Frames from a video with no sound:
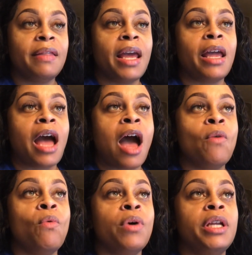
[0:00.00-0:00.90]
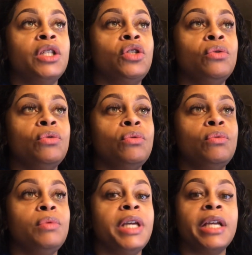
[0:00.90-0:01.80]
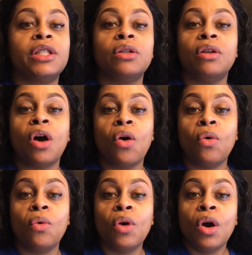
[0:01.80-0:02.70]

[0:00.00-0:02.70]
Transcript: that I wanted to get to know